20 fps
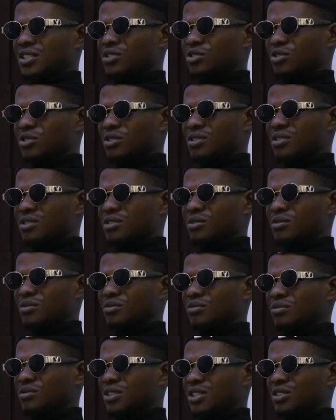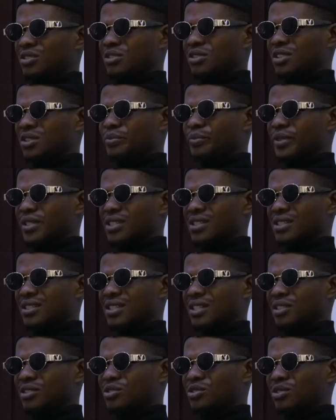I trust you. You are the only
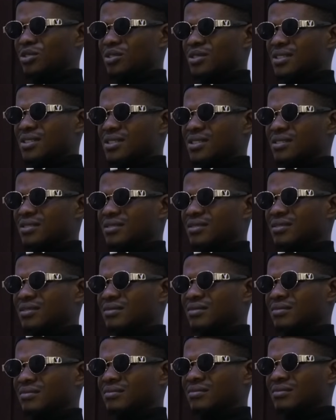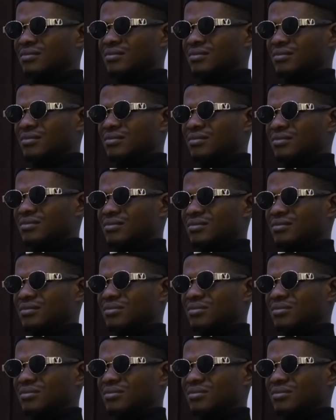person I trust. Yes, brother.